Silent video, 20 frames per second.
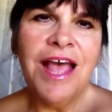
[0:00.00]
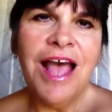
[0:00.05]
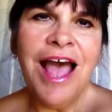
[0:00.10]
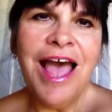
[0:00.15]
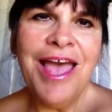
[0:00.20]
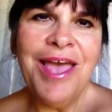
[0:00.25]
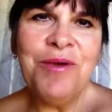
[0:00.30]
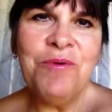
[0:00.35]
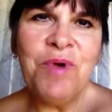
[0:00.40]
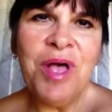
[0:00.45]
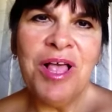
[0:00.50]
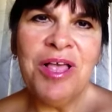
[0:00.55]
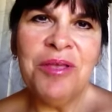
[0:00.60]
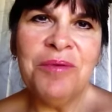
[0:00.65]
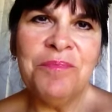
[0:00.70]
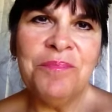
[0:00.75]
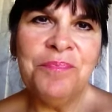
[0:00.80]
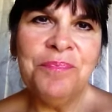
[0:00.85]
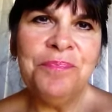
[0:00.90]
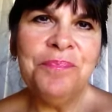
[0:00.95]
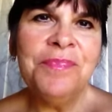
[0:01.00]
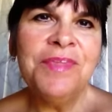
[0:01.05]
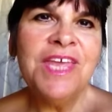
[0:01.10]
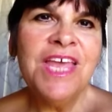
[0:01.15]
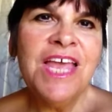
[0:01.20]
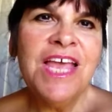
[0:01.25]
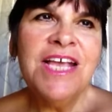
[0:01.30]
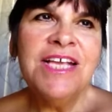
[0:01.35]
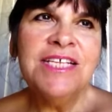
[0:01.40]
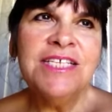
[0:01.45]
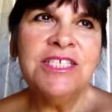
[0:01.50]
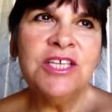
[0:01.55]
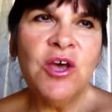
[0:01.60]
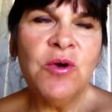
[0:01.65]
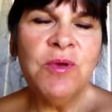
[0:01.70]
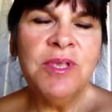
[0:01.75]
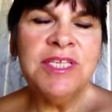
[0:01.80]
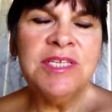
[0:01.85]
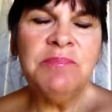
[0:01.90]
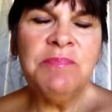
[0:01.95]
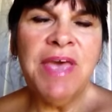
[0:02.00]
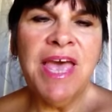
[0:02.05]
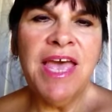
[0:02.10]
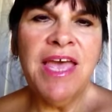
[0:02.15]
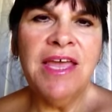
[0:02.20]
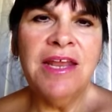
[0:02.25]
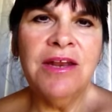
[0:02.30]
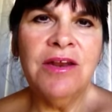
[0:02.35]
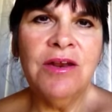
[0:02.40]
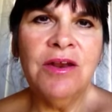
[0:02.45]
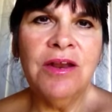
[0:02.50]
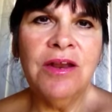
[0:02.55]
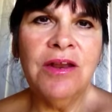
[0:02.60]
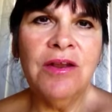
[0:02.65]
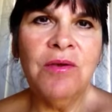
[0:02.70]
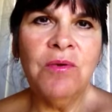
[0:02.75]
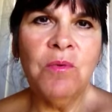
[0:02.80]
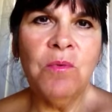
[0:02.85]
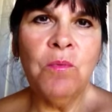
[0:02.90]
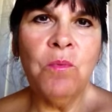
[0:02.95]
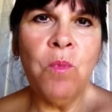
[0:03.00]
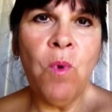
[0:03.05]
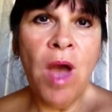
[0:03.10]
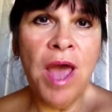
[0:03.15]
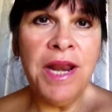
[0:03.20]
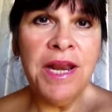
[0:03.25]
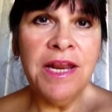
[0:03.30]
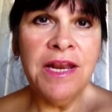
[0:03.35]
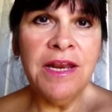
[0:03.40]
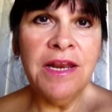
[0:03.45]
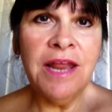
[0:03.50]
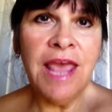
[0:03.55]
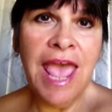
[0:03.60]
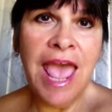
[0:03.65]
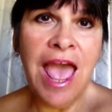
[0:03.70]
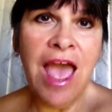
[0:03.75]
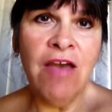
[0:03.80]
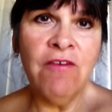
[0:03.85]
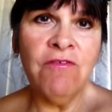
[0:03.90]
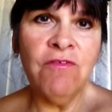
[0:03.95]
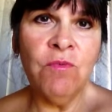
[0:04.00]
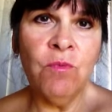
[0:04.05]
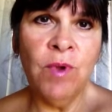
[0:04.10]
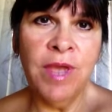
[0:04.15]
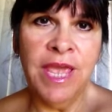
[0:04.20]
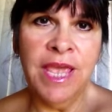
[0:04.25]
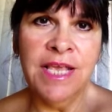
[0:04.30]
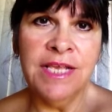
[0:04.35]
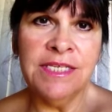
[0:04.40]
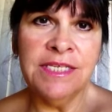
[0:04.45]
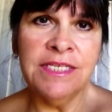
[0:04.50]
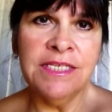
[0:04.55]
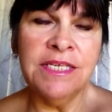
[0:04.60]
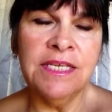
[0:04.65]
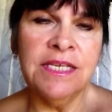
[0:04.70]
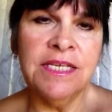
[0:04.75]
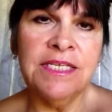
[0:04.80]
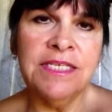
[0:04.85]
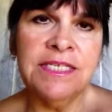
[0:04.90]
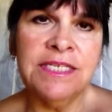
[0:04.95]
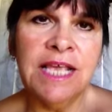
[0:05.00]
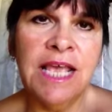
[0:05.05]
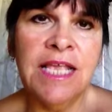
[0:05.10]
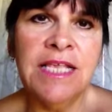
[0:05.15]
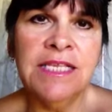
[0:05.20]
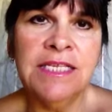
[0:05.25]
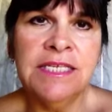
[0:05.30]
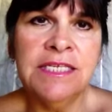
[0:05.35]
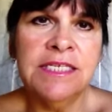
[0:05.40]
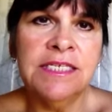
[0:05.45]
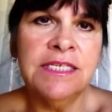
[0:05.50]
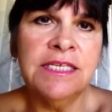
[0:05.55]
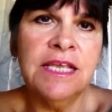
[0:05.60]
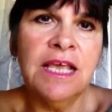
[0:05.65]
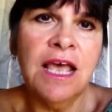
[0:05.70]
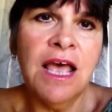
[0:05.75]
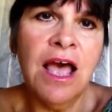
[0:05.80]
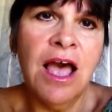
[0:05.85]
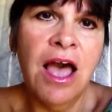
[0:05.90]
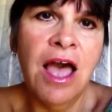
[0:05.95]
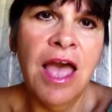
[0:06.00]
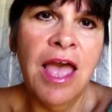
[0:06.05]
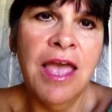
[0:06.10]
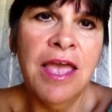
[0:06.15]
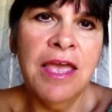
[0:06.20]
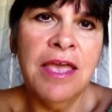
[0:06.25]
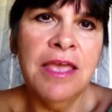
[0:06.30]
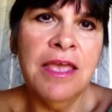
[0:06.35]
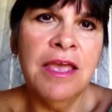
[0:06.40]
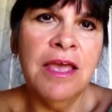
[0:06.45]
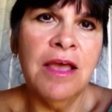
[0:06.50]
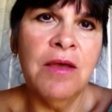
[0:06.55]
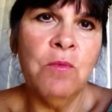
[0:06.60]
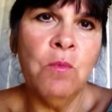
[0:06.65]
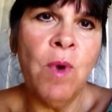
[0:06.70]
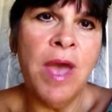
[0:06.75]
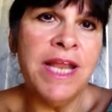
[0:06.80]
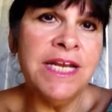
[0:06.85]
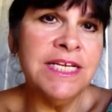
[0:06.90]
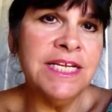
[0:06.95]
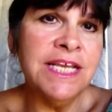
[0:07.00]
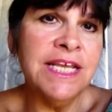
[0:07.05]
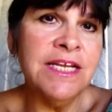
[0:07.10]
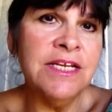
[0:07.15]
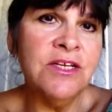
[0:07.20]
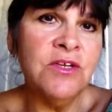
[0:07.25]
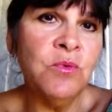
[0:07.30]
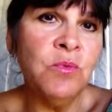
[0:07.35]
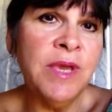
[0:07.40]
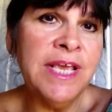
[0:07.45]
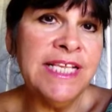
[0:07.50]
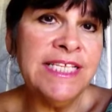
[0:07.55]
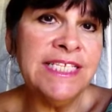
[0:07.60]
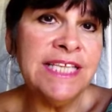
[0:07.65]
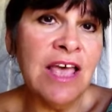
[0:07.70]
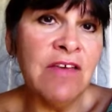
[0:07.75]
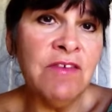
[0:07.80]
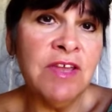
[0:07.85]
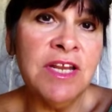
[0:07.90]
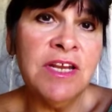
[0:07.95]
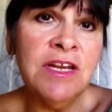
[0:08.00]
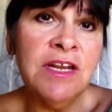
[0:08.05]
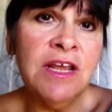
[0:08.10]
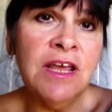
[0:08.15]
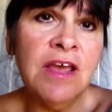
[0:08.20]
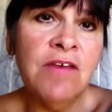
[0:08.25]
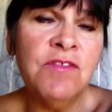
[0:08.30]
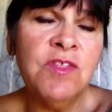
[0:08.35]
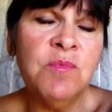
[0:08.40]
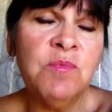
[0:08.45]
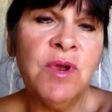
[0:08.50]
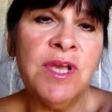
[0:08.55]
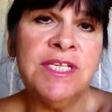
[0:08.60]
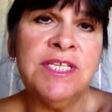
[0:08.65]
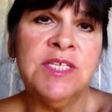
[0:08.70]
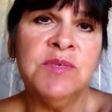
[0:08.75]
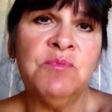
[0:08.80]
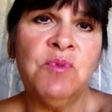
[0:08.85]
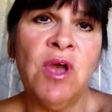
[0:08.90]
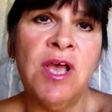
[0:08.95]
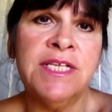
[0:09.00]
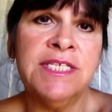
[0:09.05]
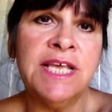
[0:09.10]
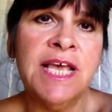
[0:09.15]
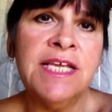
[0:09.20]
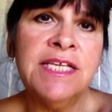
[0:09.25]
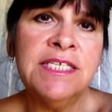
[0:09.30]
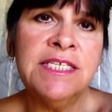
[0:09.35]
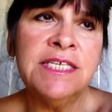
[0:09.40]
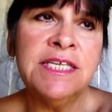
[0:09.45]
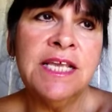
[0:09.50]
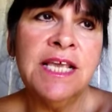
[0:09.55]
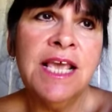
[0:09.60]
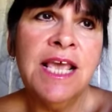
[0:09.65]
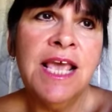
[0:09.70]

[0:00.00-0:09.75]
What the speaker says: Hi, welcome. So it's been 1.5 weeks since I went into week 7 of the presence process,